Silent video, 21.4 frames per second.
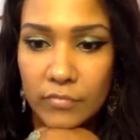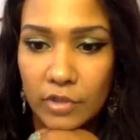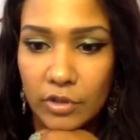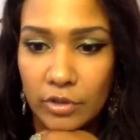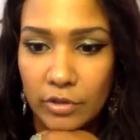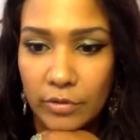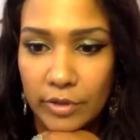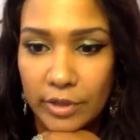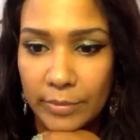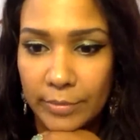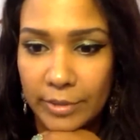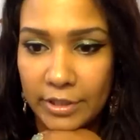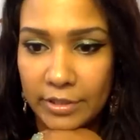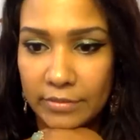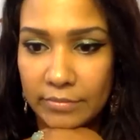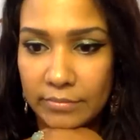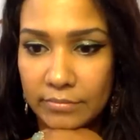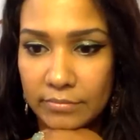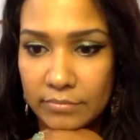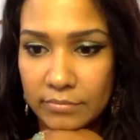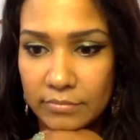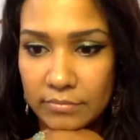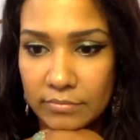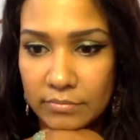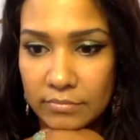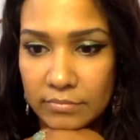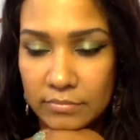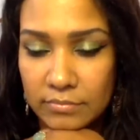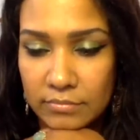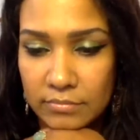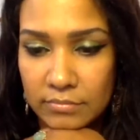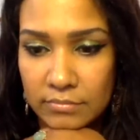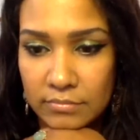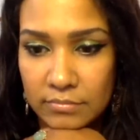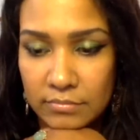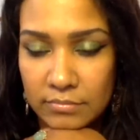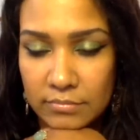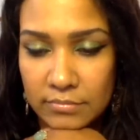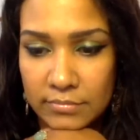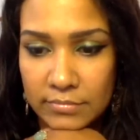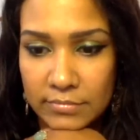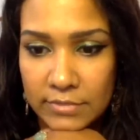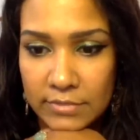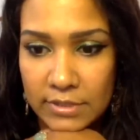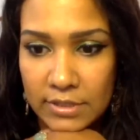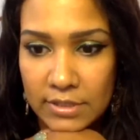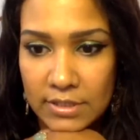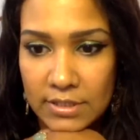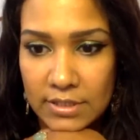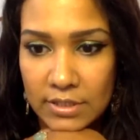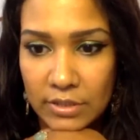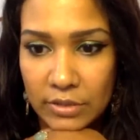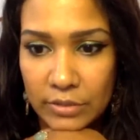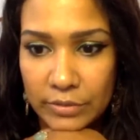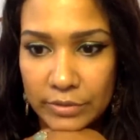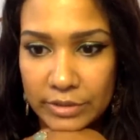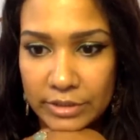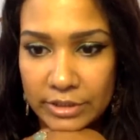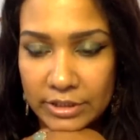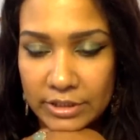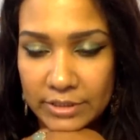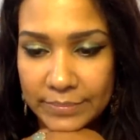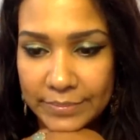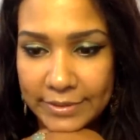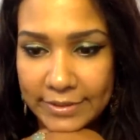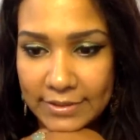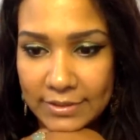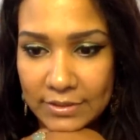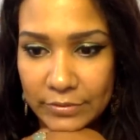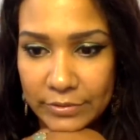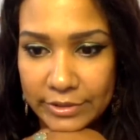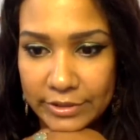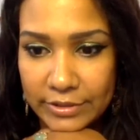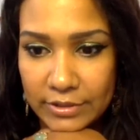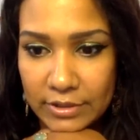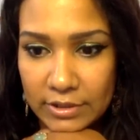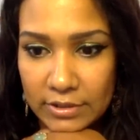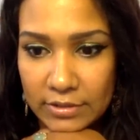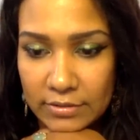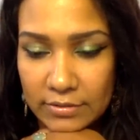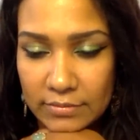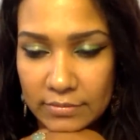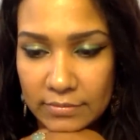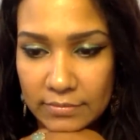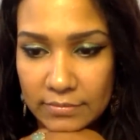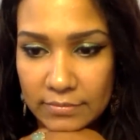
You know what I mean? So it just depends on where you go.